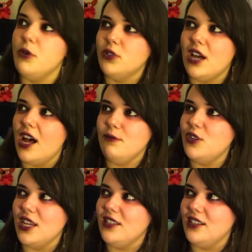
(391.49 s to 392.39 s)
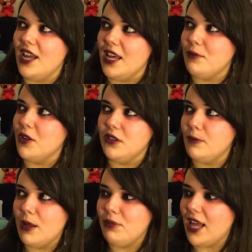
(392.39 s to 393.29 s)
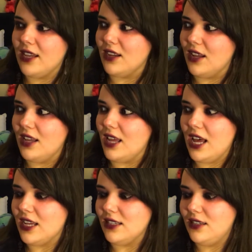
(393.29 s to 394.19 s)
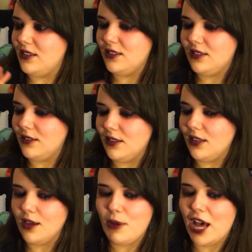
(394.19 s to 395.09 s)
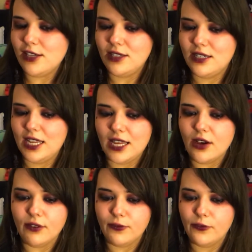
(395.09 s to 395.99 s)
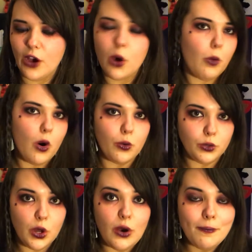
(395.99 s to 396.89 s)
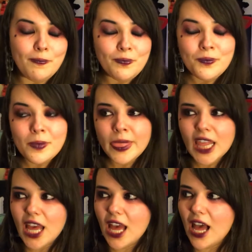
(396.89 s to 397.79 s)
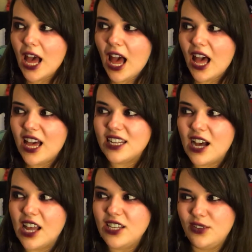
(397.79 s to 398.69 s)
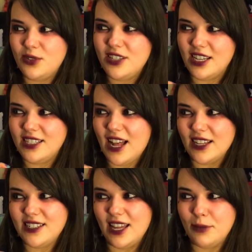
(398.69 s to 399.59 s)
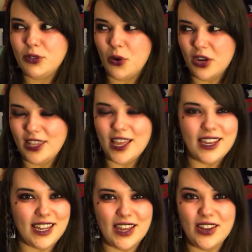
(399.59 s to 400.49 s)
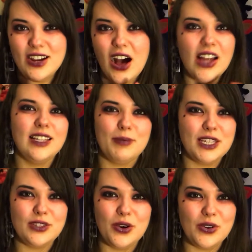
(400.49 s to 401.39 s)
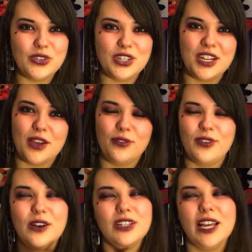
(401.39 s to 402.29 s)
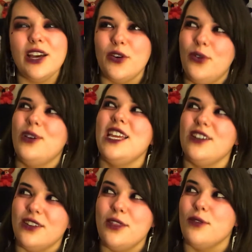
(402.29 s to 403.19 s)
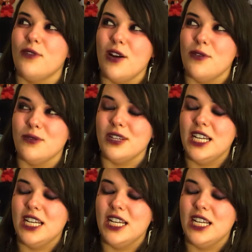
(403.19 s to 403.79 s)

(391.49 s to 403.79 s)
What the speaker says: times yesterday because my bladder has the capacity of a walnut, and I used the exact same toilet and it had hardly been touched, and I felt like a queen on a throne.